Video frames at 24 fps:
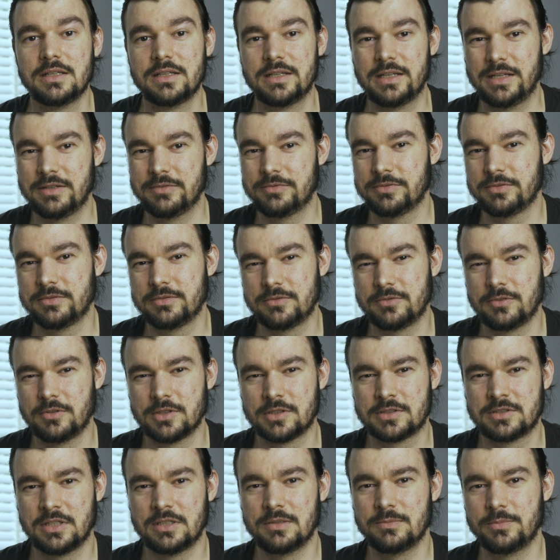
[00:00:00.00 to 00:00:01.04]
If, for
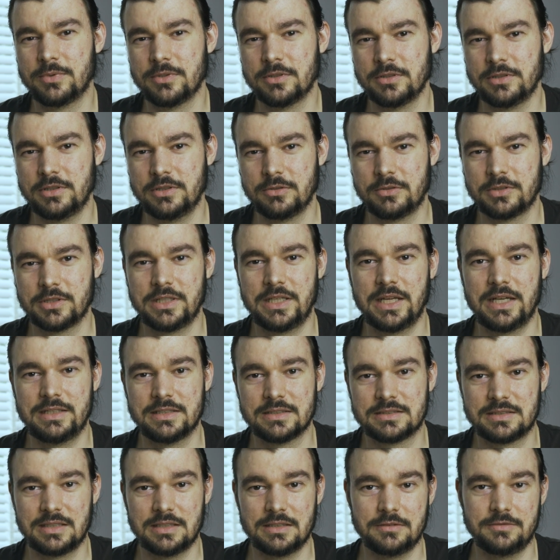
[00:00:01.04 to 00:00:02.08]
example, you create a
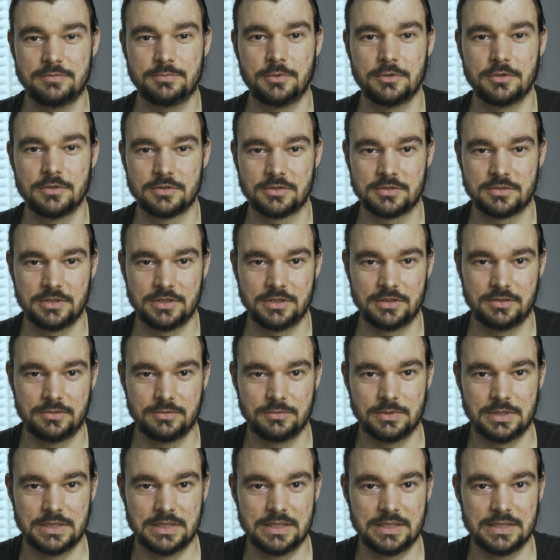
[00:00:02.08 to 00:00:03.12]
self-portrait
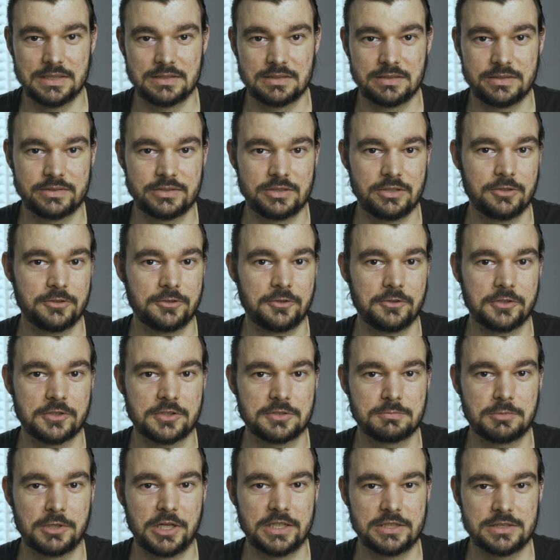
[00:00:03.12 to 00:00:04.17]
with a certain
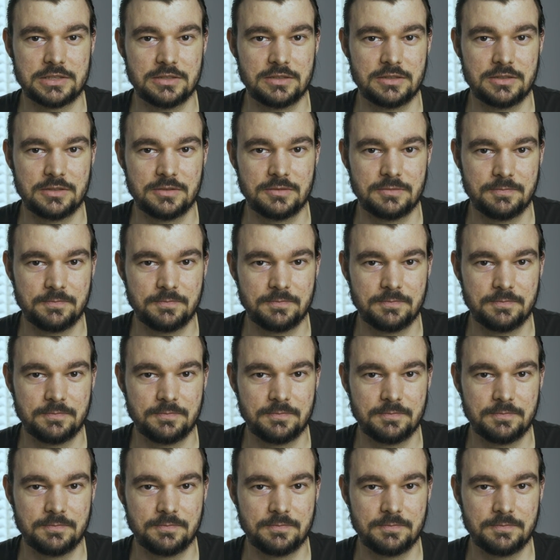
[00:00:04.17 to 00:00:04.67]
expression,